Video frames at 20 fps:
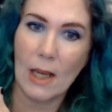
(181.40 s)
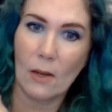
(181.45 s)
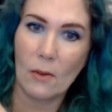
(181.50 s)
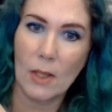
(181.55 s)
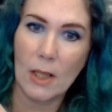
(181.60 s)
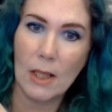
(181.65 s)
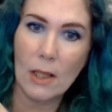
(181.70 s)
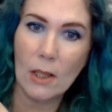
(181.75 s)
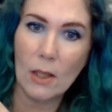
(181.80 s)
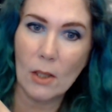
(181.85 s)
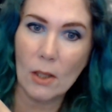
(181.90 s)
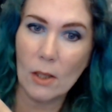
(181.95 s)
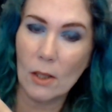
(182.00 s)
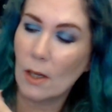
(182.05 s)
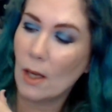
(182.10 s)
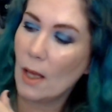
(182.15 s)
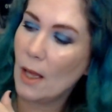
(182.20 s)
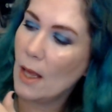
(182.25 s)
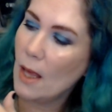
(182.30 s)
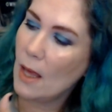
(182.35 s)
here
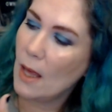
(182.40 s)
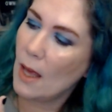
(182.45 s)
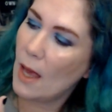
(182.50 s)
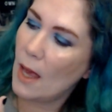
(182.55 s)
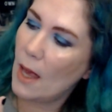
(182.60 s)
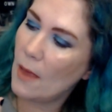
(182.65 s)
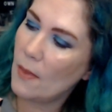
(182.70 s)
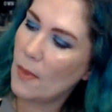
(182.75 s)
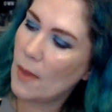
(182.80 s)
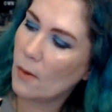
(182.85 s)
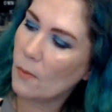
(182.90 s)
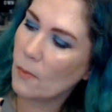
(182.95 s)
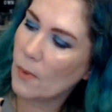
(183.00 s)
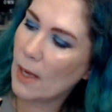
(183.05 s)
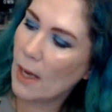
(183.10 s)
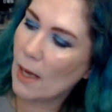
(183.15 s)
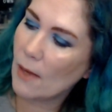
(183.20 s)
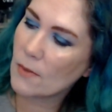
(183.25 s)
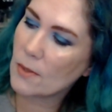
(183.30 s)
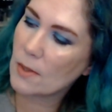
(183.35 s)
and then we
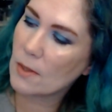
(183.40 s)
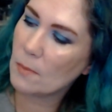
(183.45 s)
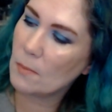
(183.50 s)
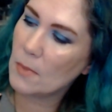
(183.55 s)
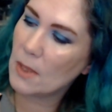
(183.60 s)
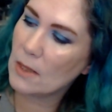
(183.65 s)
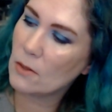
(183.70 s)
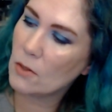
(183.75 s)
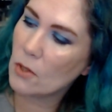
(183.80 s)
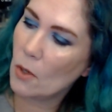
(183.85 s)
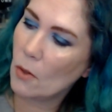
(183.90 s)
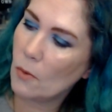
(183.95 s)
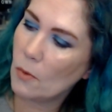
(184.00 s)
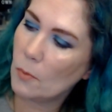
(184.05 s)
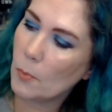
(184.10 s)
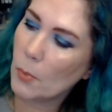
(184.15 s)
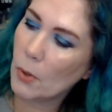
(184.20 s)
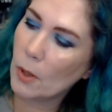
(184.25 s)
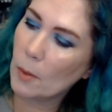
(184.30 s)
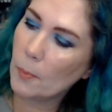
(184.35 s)
have some mid-tone
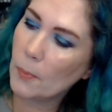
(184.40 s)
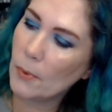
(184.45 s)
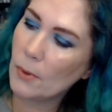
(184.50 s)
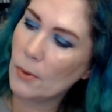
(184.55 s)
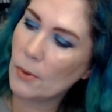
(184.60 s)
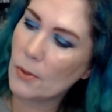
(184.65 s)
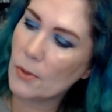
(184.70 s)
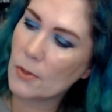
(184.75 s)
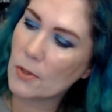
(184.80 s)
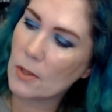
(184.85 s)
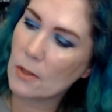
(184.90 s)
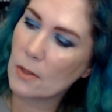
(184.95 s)
purples,